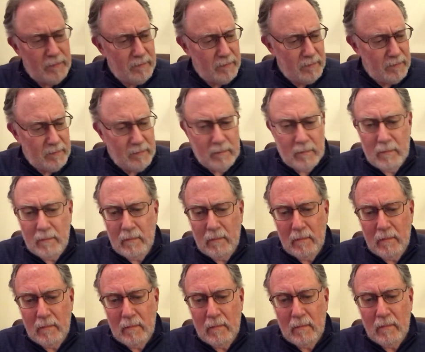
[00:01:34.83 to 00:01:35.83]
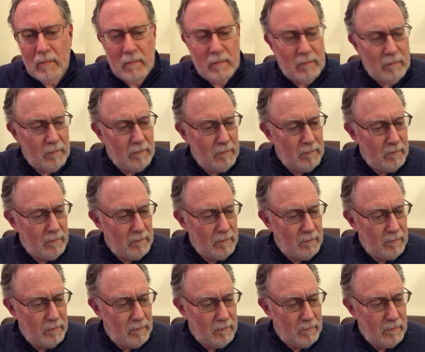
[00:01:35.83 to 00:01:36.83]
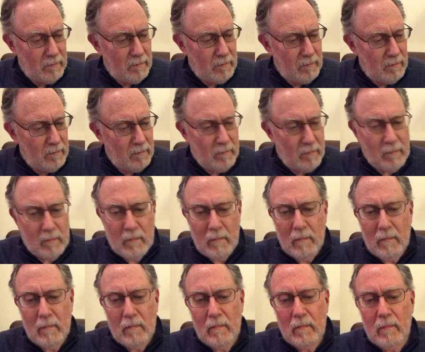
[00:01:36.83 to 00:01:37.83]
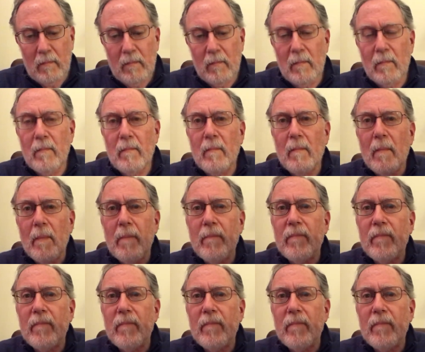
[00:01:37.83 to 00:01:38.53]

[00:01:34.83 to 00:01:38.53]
Nobody speaks.